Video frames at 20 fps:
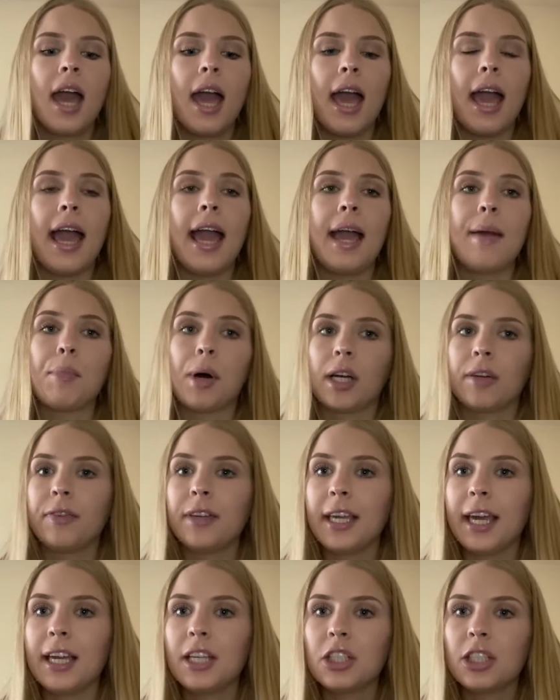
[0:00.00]
A
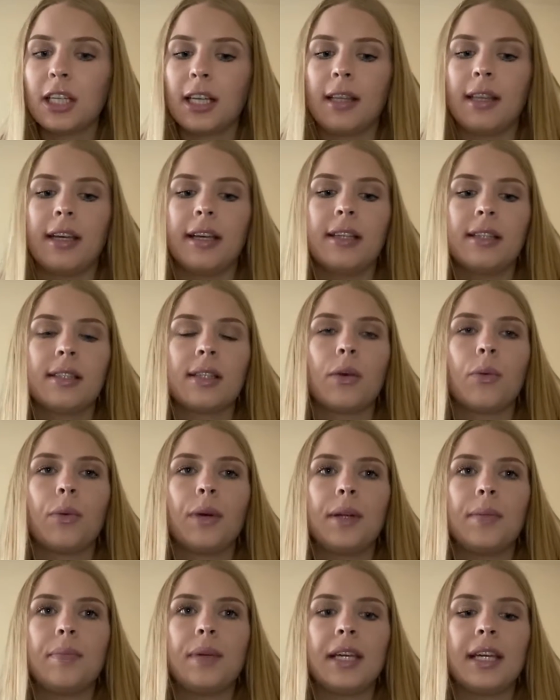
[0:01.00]
modification of this
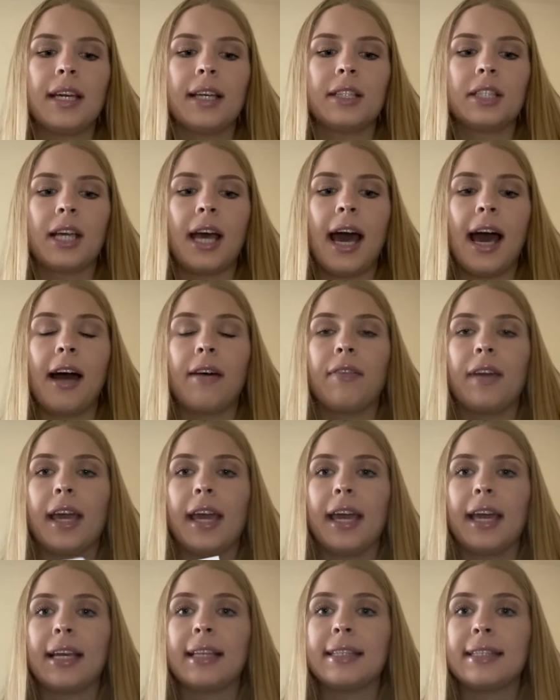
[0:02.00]
would be to have
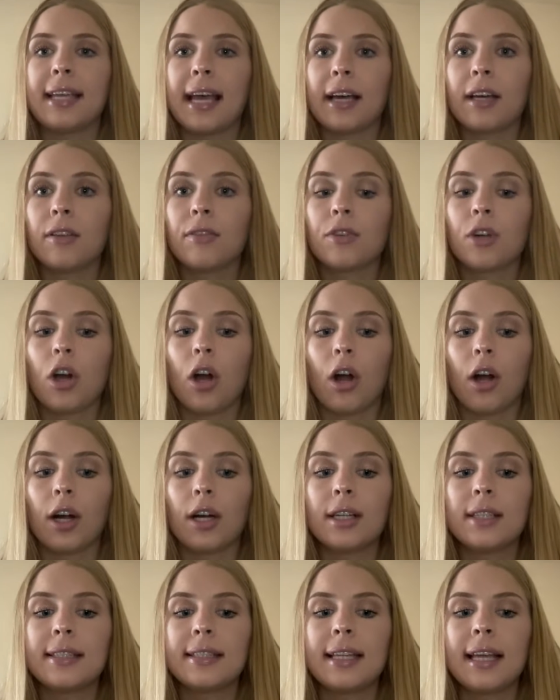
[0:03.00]
a deck of
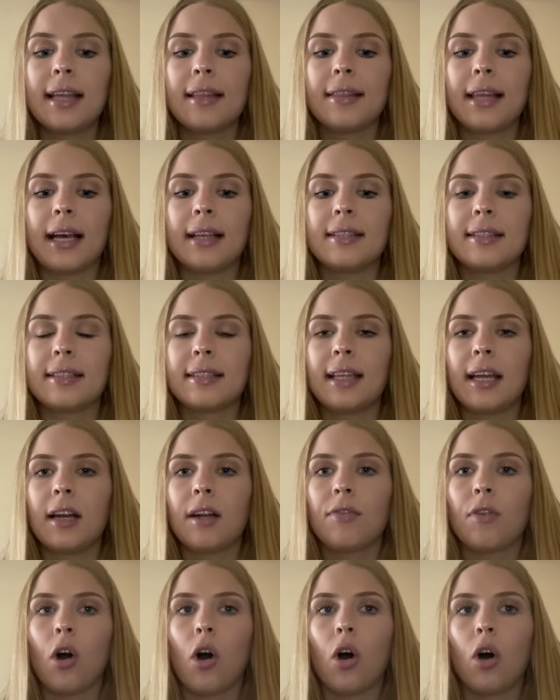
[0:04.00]
cards that instead
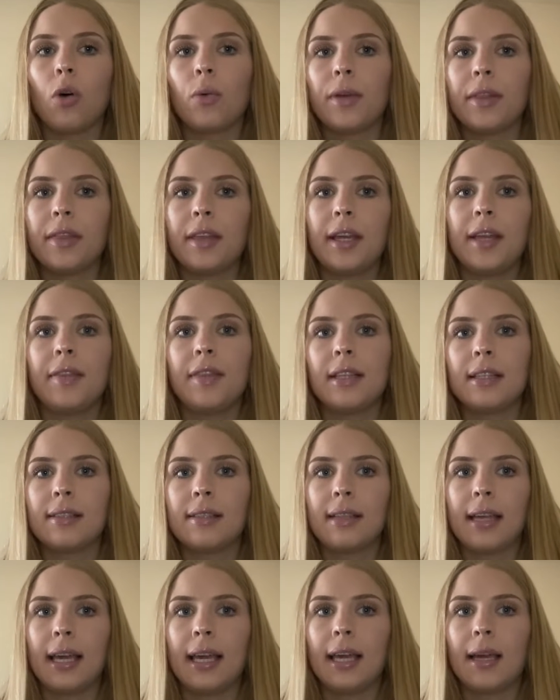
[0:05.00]
of all within the
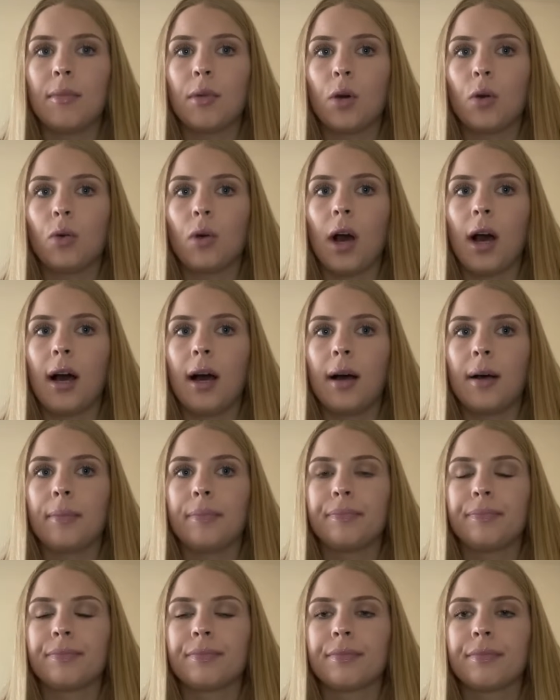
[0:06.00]
same
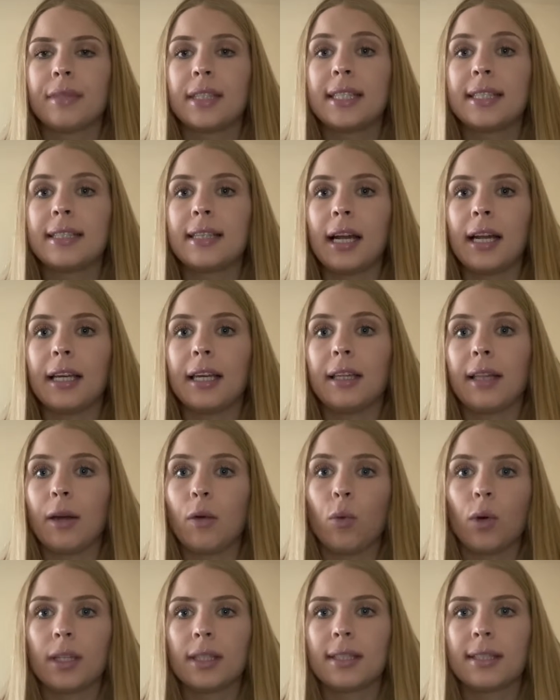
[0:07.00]
study, like
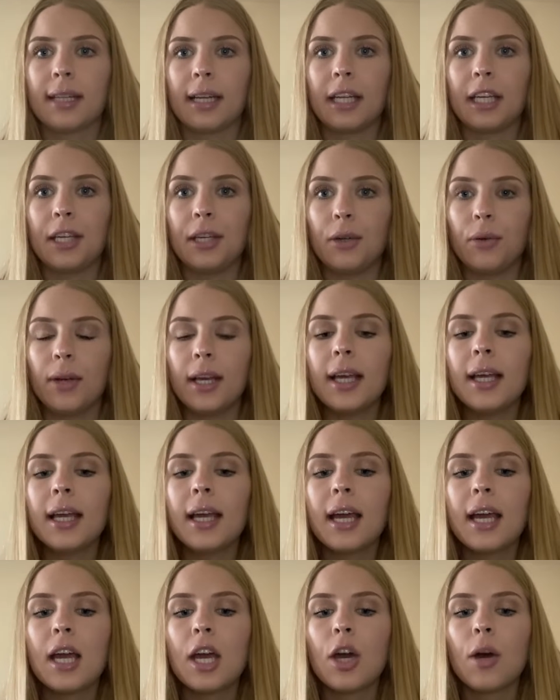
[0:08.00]
word study unit,
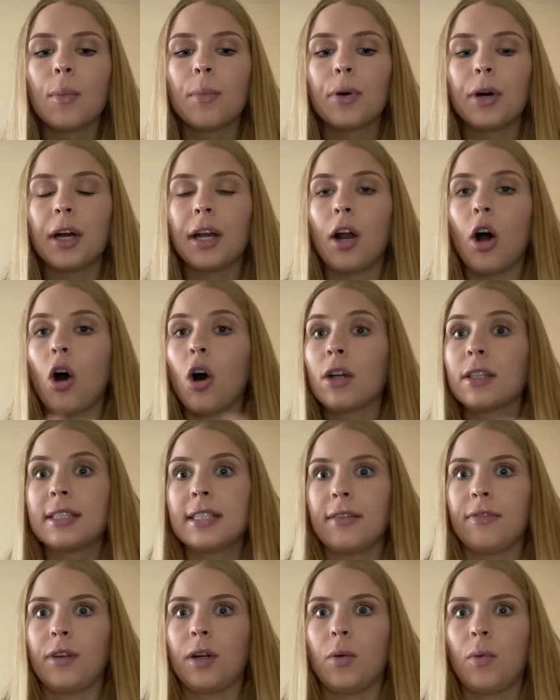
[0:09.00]
put all
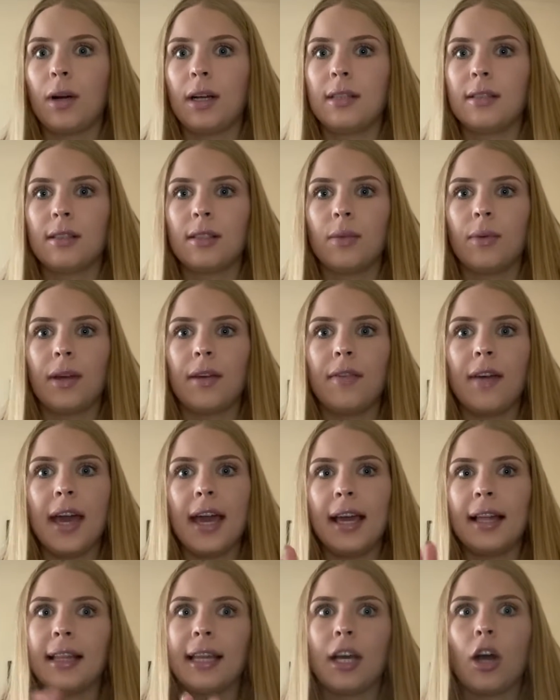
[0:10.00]
different ones. So we
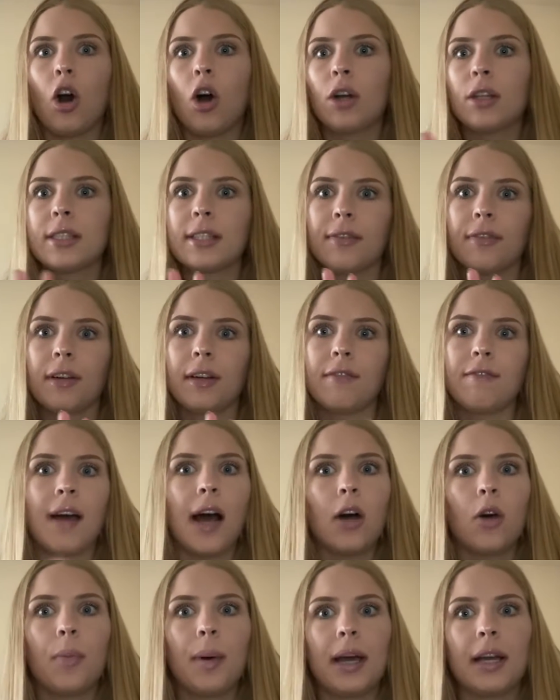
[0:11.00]
have like all different
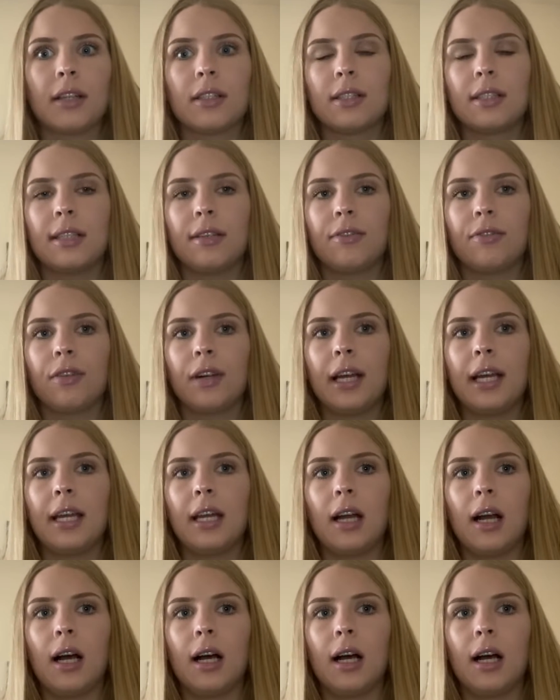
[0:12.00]
vowel patterns, different